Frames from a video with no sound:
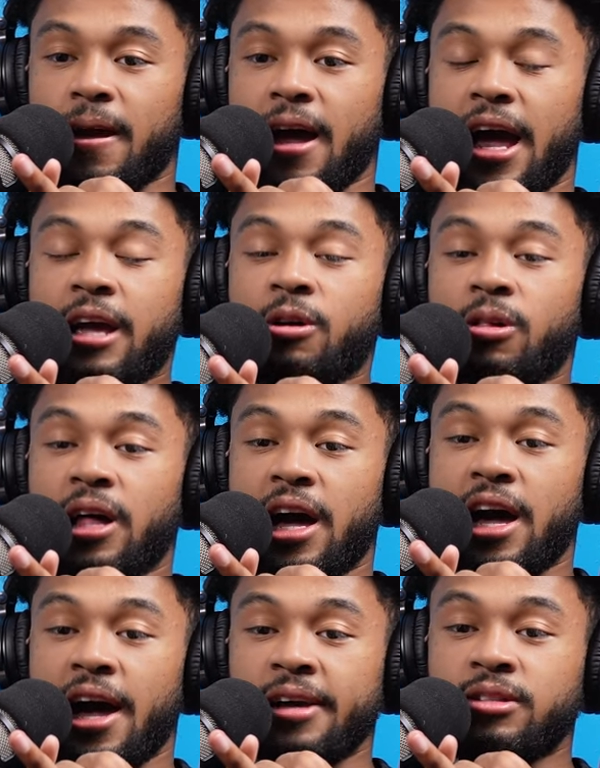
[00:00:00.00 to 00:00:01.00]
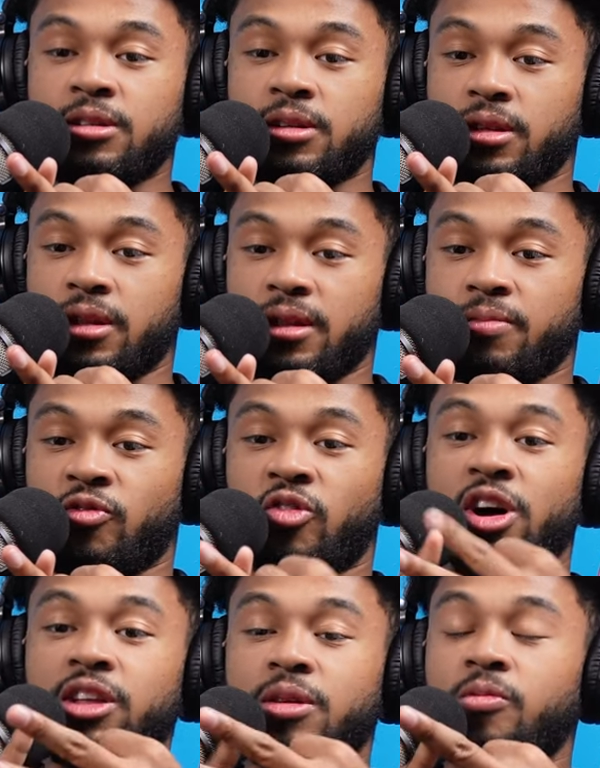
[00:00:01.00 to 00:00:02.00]
I ain't gonna lie. I used to
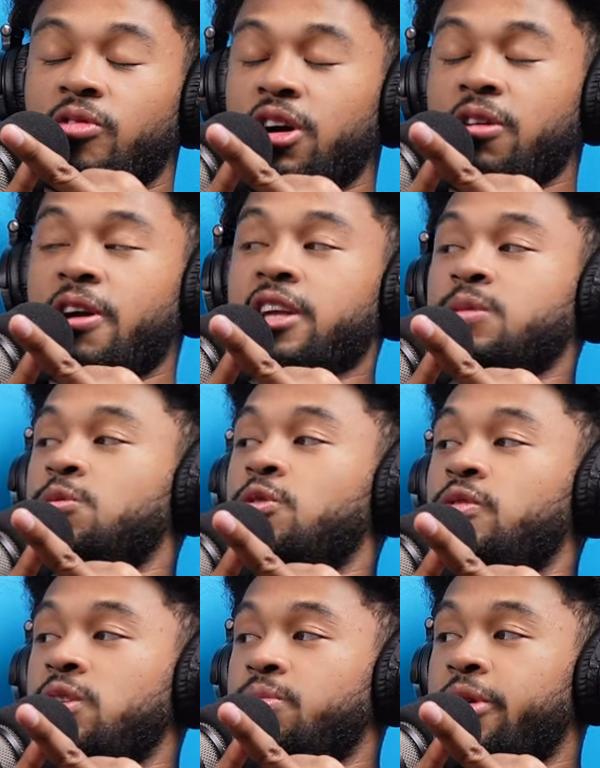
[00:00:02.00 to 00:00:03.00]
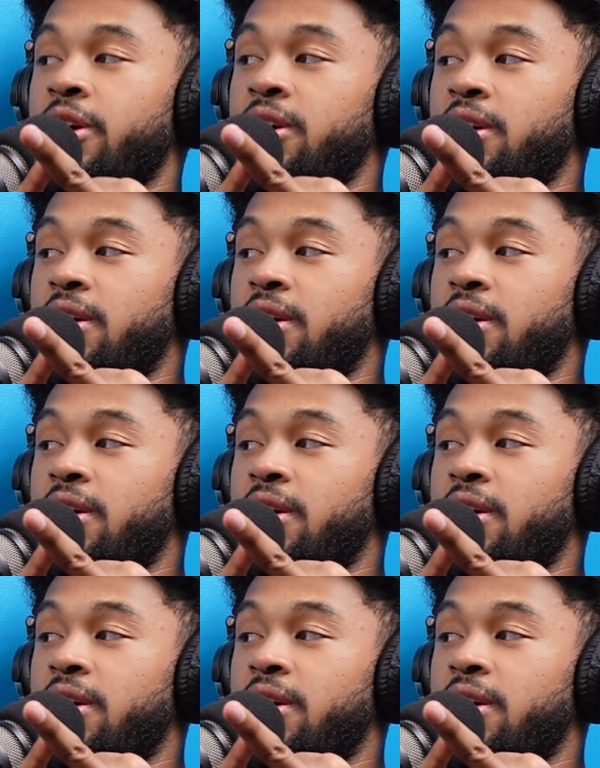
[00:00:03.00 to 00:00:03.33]
rug them Rugrats movies, bro.